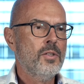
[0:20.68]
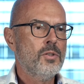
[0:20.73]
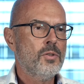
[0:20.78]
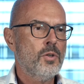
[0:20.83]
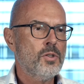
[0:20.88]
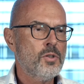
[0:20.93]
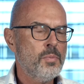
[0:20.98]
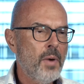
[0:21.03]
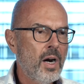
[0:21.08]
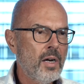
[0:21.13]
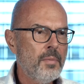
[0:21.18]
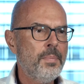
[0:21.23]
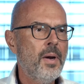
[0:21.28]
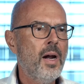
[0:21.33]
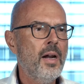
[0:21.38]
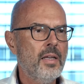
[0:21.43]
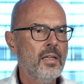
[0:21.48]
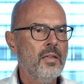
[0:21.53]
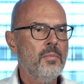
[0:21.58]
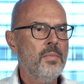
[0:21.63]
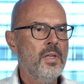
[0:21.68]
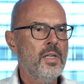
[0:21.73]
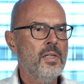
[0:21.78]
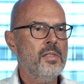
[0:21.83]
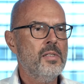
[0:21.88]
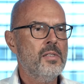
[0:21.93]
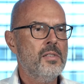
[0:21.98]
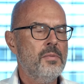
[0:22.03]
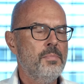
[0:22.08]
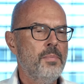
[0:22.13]
So smart parking
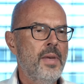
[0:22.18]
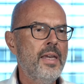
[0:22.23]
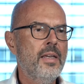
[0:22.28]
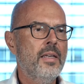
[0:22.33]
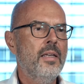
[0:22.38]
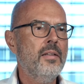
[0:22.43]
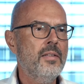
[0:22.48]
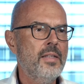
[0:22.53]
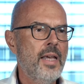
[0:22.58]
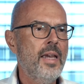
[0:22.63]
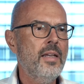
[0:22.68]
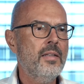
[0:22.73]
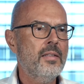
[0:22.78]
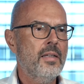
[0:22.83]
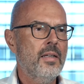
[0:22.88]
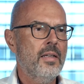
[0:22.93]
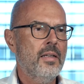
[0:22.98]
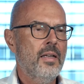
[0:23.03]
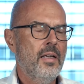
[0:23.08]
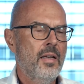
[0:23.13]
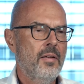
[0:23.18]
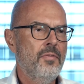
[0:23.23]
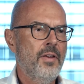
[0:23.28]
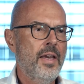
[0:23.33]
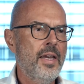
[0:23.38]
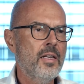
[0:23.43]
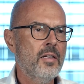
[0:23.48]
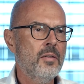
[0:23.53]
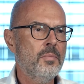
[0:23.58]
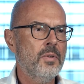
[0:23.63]
means making data
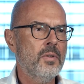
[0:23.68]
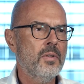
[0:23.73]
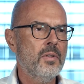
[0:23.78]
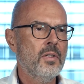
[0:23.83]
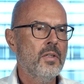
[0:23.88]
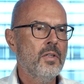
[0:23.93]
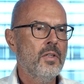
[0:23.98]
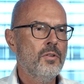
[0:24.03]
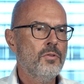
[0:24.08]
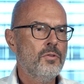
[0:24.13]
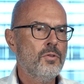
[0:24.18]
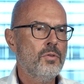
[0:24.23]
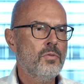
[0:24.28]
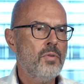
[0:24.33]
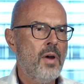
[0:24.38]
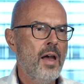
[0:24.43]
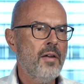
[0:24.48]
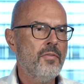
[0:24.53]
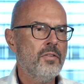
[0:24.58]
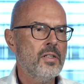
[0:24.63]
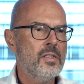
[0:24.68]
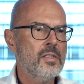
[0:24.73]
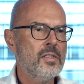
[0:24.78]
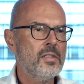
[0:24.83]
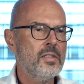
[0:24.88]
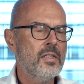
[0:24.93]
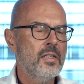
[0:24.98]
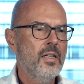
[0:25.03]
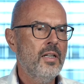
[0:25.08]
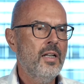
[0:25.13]
available to
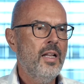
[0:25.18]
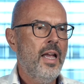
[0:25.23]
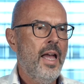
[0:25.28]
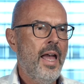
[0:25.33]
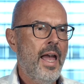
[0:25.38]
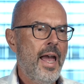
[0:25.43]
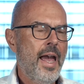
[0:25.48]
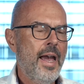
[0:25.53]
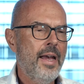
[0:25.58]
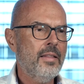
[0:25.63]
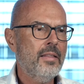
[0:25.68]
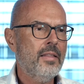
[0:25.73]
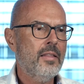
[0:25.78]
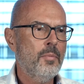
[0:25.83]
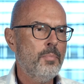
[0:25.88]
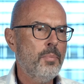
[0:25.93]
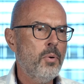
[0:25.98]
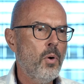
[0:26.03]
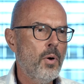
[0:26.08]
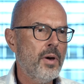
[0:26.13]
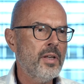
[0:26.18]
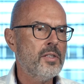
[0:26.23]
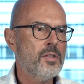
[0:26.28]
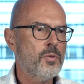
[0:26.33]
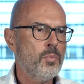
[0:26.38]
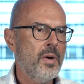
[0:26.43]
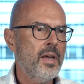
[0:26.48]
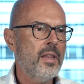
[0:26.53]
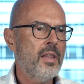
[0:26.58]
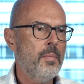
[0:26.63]
drivers at the
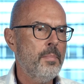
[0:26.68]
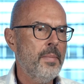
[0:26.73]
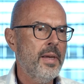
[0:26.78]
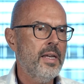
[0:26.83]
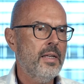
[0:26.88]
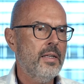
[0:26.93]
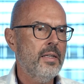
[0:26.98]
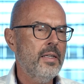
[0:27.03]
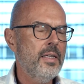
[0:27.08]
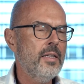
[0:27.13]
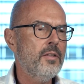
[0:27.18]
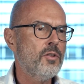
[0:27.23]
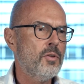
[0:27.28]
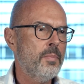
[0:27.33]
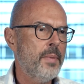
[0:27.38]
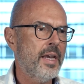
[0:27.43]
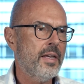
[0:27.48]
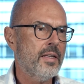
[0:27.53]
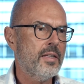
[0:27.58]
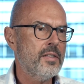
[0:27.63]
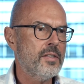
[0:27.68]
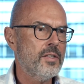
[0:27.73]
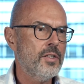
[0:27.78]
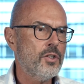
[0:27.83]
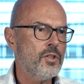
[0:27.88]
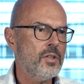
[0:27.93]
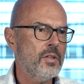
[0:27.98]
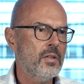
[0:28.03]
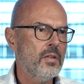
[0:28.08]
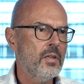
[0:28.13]
points where they may need to make a
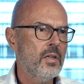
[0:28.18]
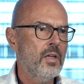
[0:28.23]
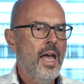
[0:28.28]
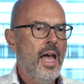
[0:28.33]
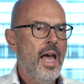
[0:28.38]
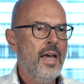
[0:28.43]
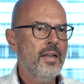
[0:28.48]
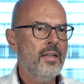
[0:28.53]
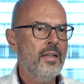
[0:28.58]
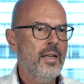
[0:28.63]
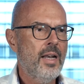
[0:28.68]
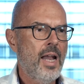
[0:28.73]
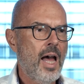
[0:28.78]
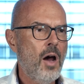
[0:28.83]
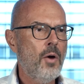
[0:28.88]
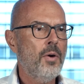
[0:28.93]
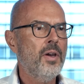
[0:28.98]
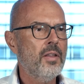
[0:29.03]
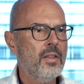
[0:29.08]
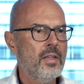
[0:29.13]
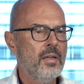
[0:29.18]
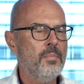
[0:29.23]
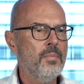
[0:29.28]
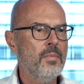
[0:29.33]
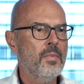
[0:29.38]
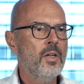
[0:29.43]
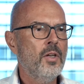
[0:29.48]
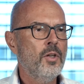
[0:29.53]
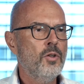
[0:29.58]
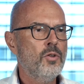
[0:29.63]
decision and allowing
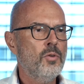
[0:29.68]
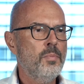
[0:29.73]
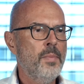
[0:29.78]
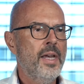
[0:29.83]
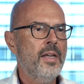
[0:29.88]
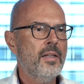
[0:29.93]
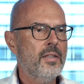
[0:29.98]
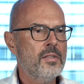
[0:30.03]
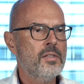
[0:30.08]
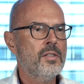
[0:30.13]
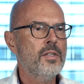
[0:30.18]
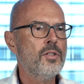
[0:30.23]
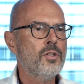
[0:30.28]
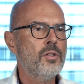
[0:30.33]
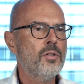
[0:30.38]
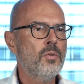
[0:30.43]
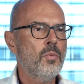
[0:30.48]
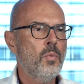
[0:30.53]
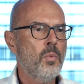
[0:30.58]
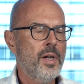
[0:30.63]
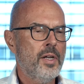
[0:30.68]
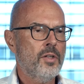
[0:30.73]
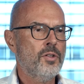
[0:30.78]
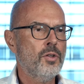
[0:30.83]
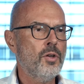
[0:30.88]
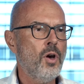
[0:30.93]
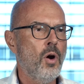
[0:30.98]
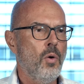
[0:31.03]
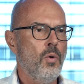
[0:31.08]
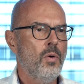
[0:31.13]
them to make a decision where
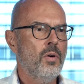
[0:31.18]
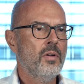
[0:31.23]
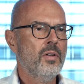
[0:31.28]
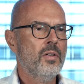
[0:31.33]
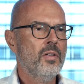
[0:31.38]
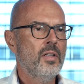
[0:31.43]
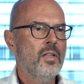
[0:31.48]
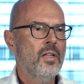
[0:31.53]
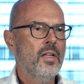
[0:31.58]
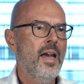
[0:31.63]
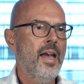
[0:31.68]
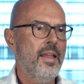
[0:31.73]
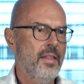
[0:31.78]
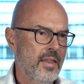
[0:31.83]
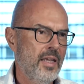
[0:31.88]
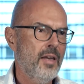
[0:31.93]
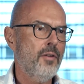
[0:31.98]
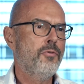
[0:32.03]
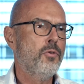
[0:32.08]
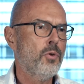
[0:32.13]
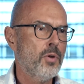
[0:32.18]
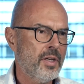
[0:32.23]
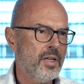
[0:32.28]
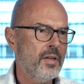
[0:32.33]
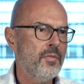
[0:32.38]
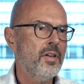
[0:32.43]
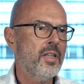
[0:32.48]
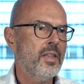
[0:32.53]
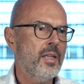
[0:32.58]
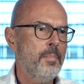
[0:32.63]
to go and therefore
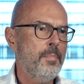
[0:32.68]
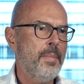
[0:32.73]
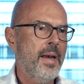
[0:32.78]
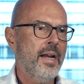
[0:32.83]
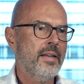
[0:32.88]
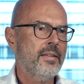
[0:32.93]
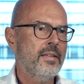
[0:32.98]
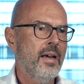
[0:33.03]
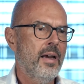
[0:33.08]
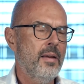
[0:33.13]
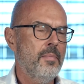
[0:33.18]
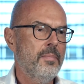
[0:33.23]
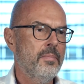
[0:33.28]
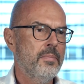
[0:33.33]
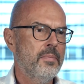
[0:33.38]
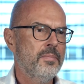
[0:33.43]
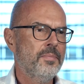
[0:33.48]
giving them back time.